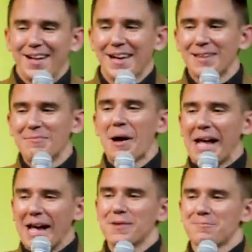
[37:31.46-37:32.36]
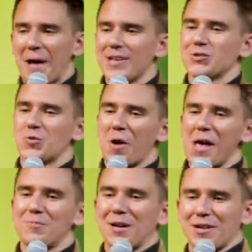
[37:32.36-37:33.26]
And then my aunt passed
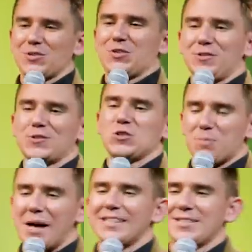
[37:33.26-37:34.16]
away, but I could still smell